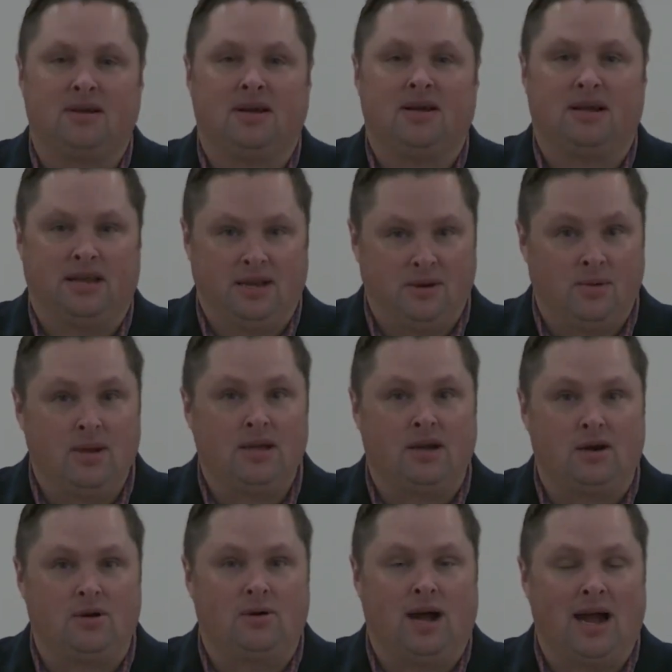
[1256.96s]
Here we
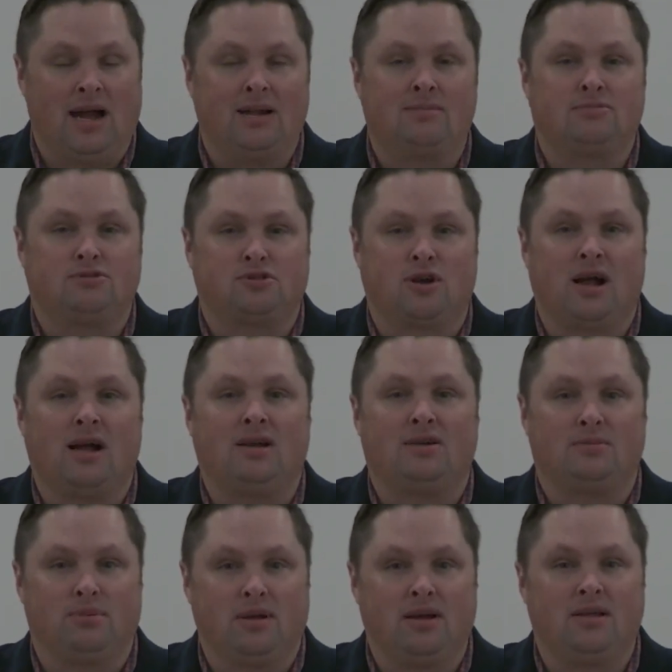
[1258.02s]
go. Adam's trying
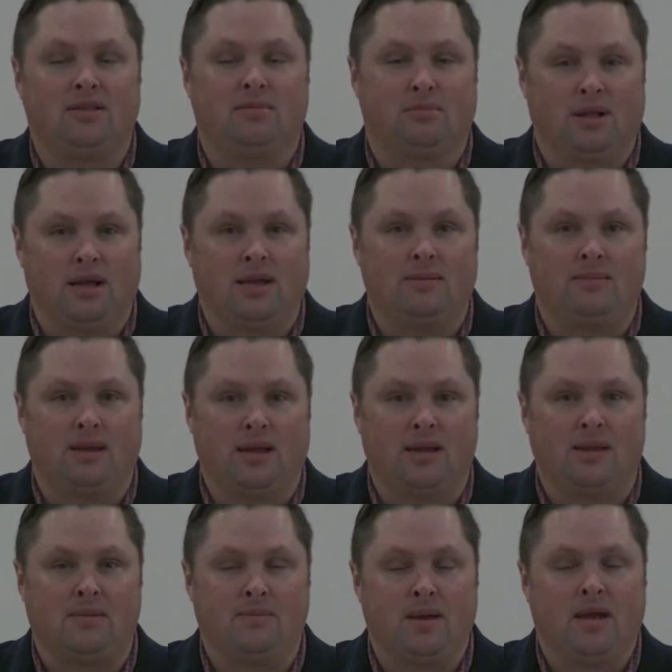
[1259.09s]
to play the blame
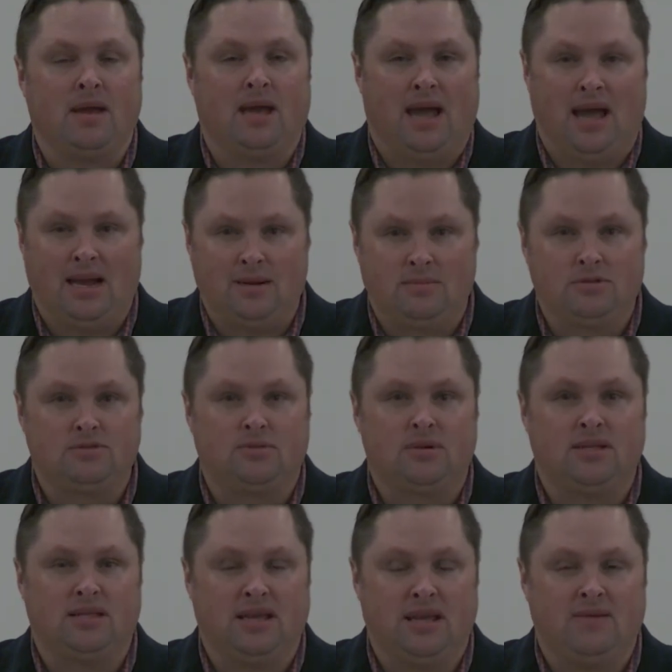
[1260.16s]
game. Adam was
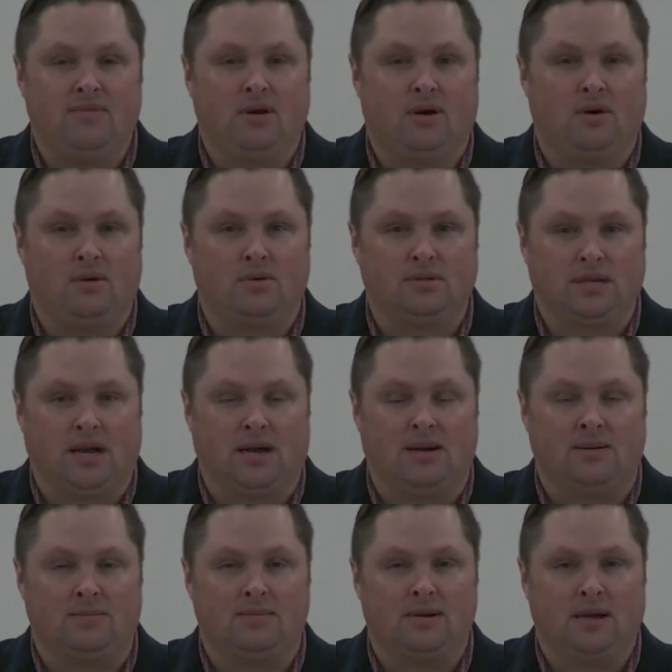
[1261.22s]
with Eve the whole
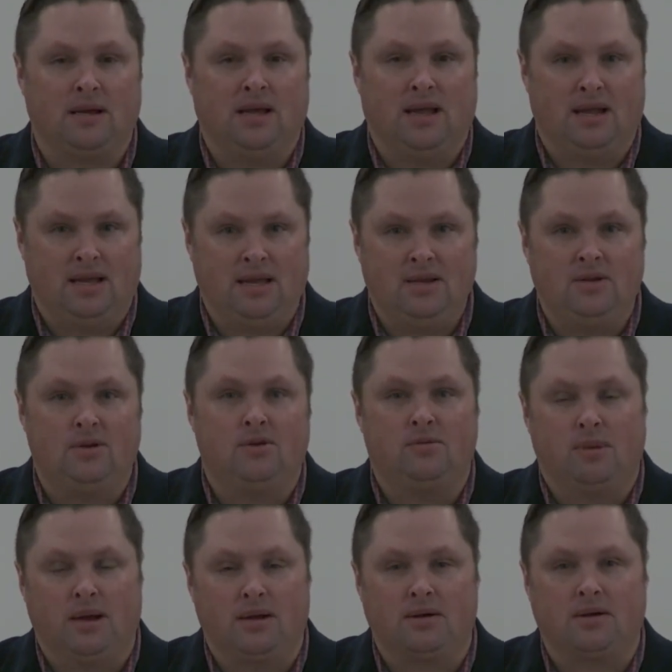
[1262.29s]
time, and he knew
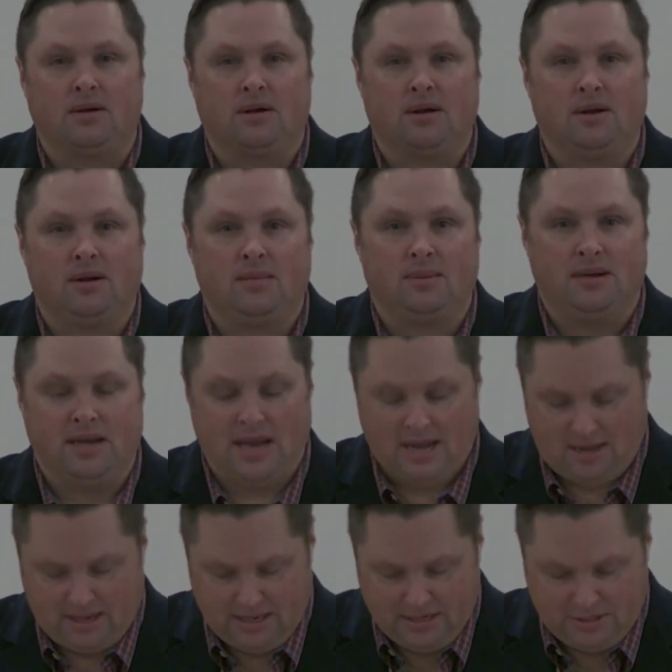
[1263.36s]
better. But
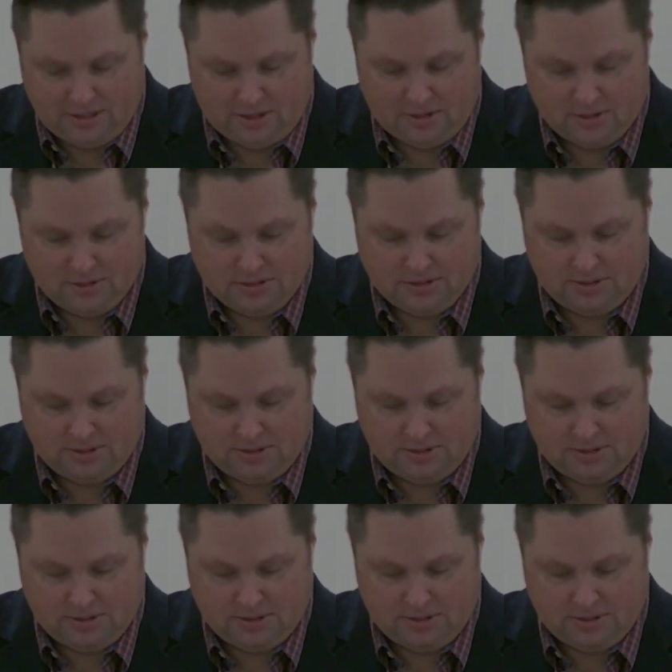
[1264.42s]
now he turns to